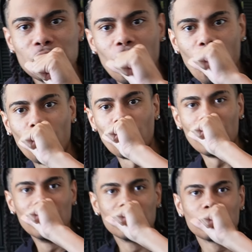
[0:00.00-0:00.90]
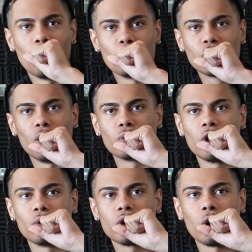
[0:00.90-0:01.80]
no, no, no,
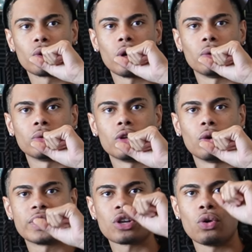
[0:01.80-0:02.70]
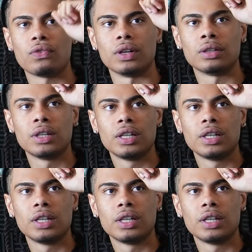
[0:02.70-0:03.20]
no, no, no, no. It's over.